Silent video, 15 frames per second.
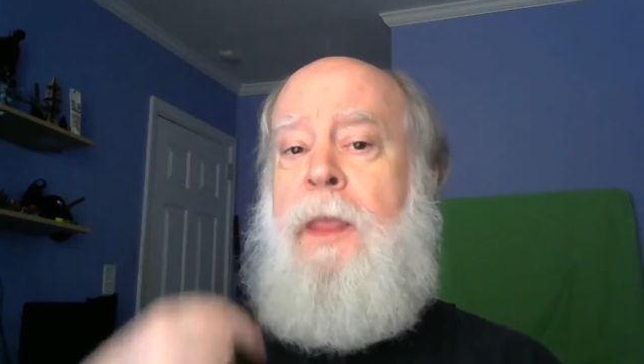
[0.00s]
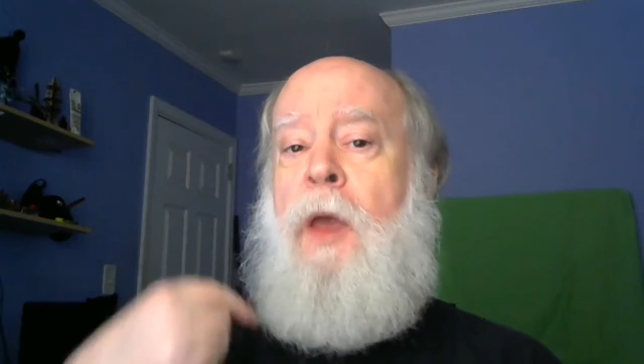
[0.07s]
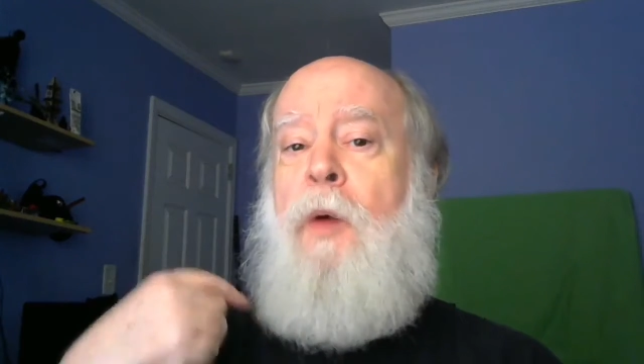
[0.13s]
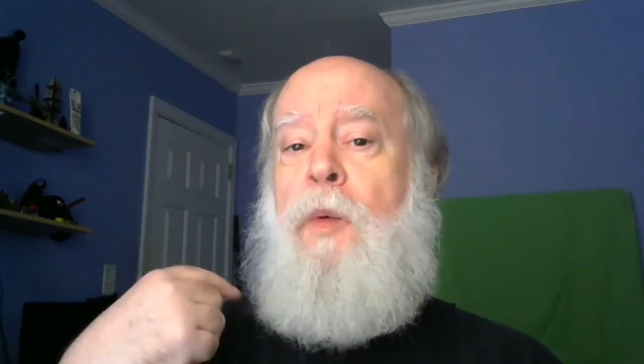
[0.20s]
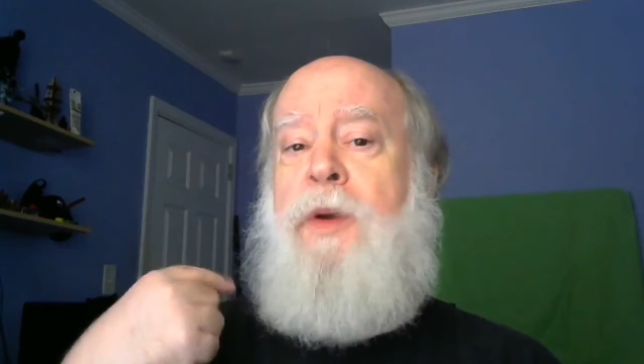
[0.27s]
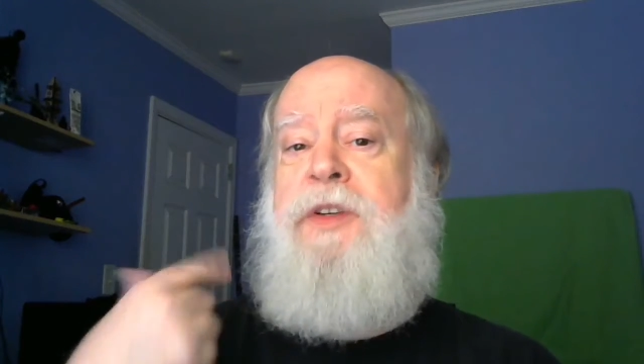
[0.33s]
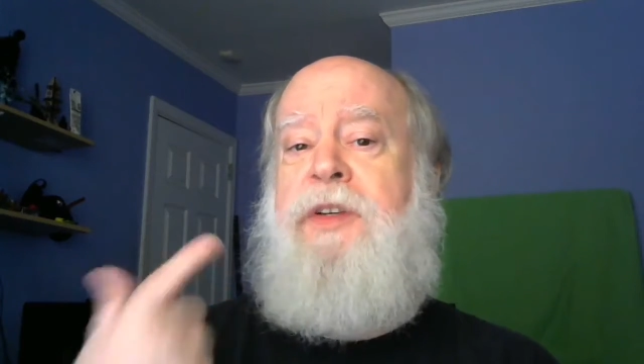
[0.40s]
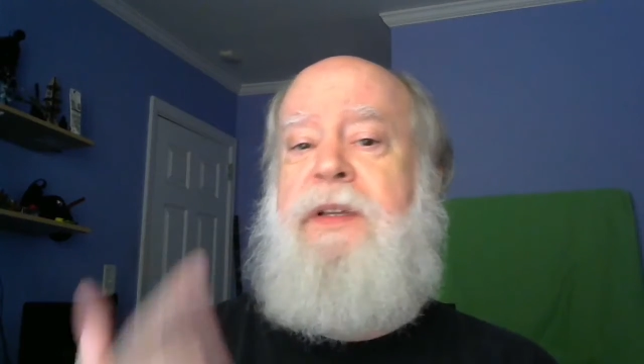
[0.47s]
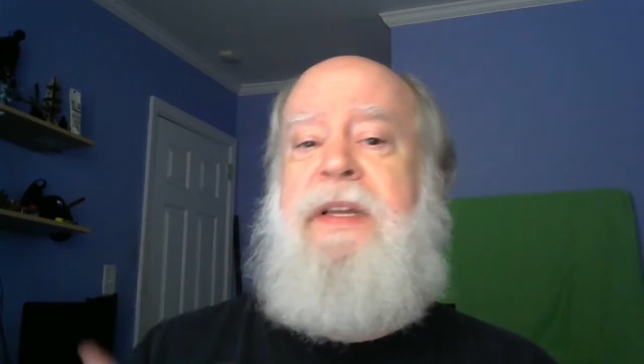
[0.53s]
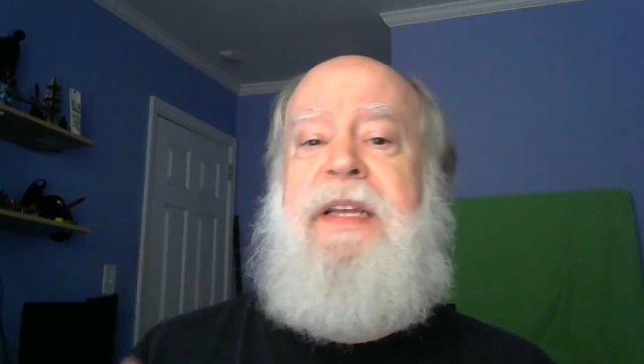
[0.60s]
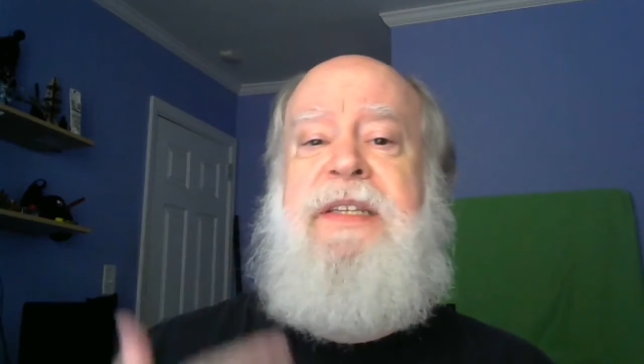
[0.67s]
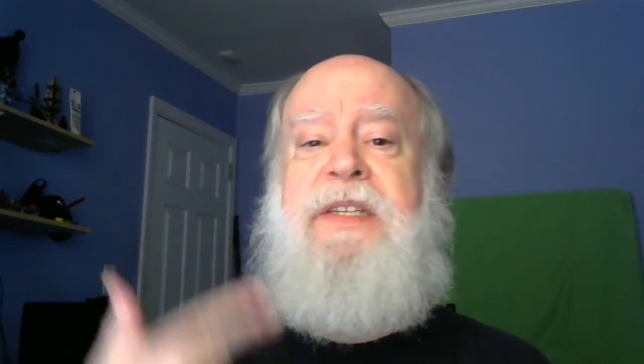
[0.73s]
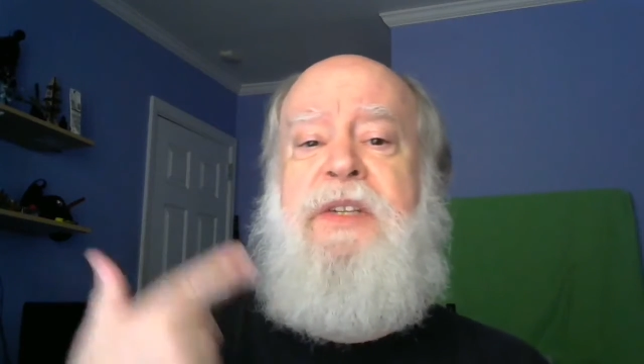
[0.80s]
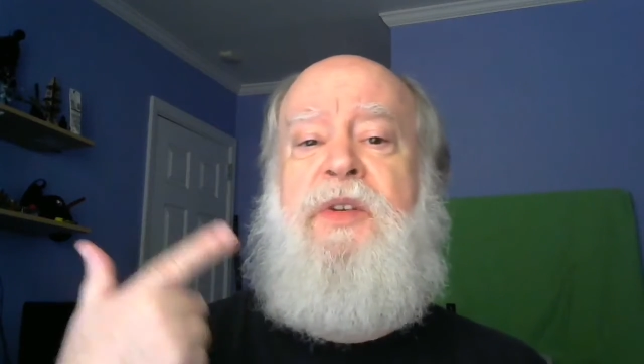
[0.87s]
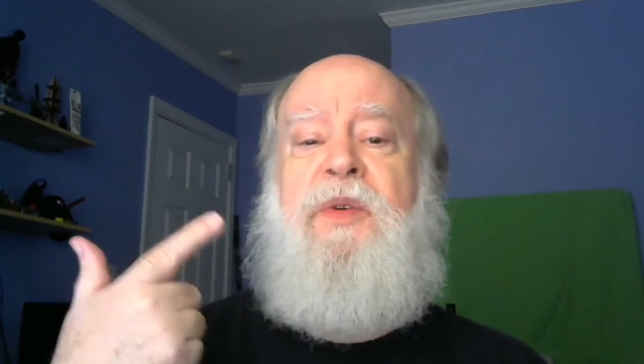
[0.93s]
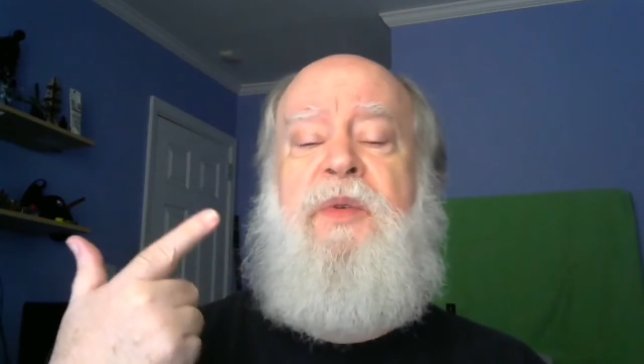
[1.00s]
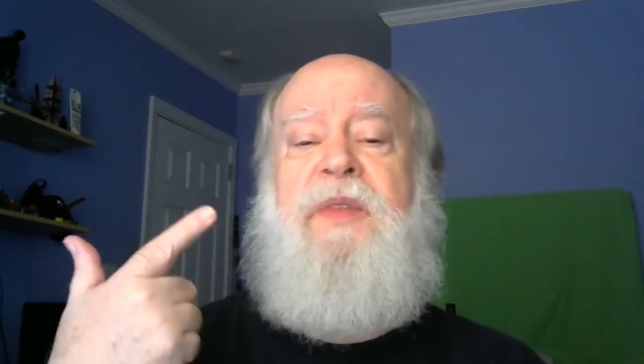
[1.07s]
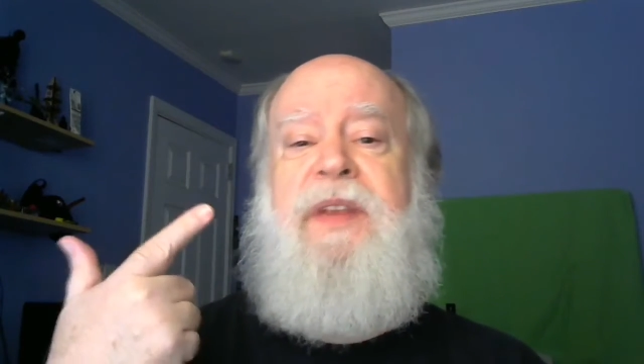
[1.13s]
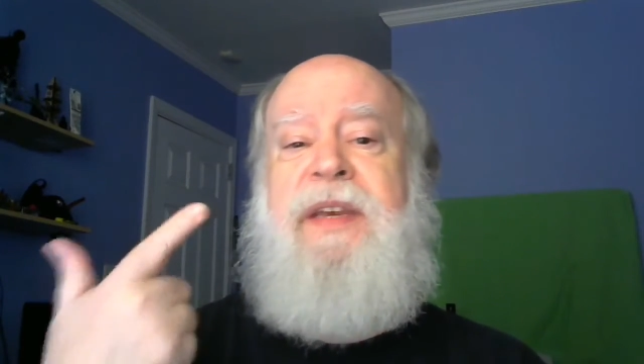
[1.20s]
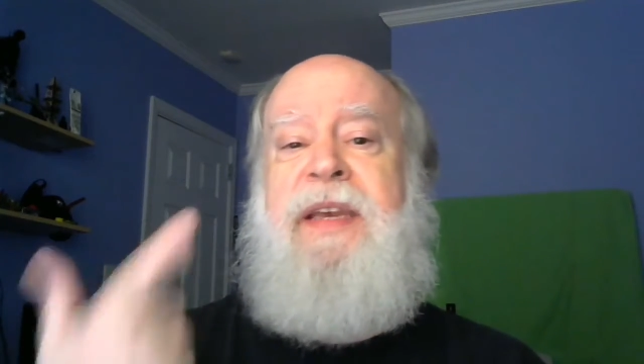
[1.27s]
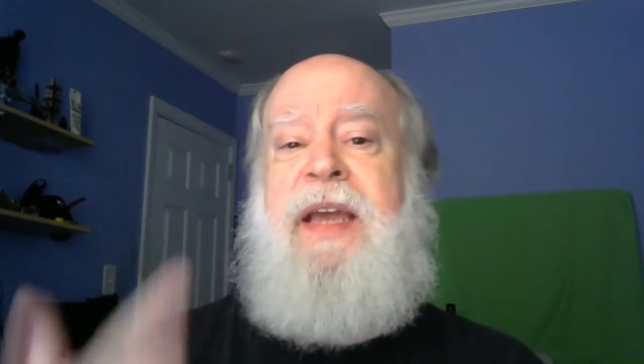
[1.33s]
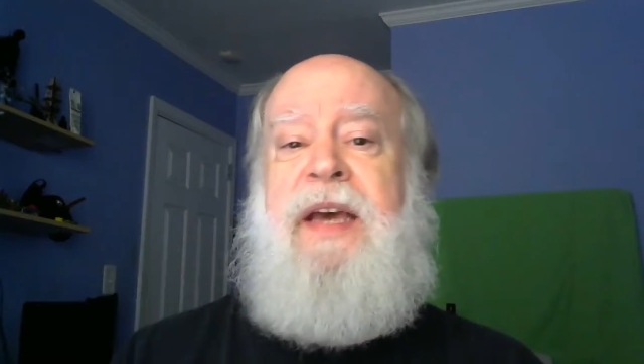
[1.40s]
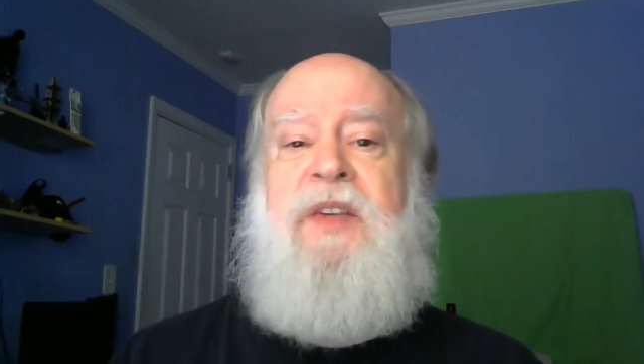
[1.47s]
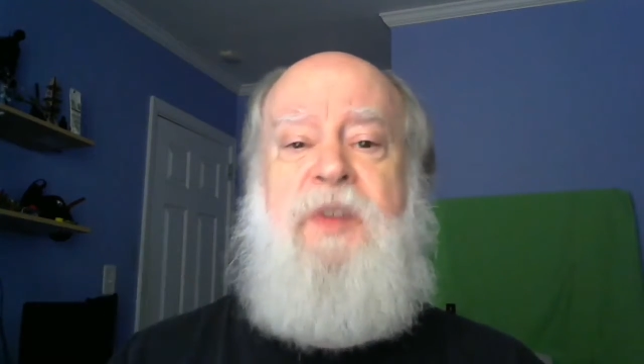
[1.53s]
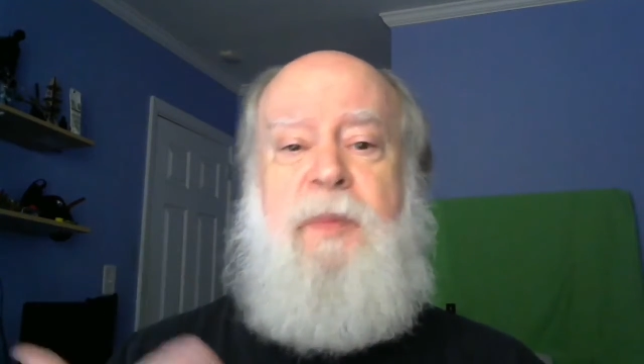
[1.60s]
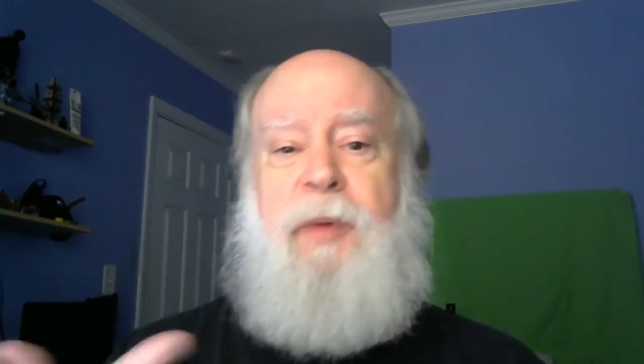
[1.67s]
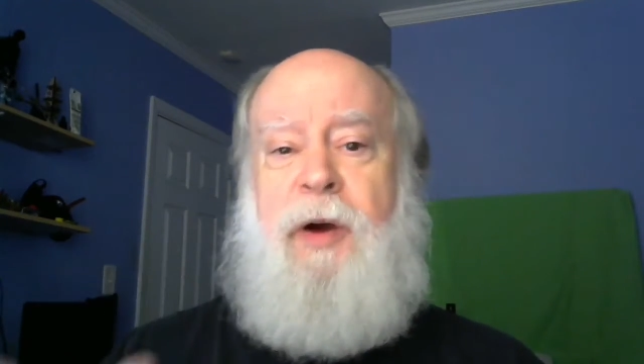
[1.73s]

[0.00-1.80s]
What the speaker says: which leads to the next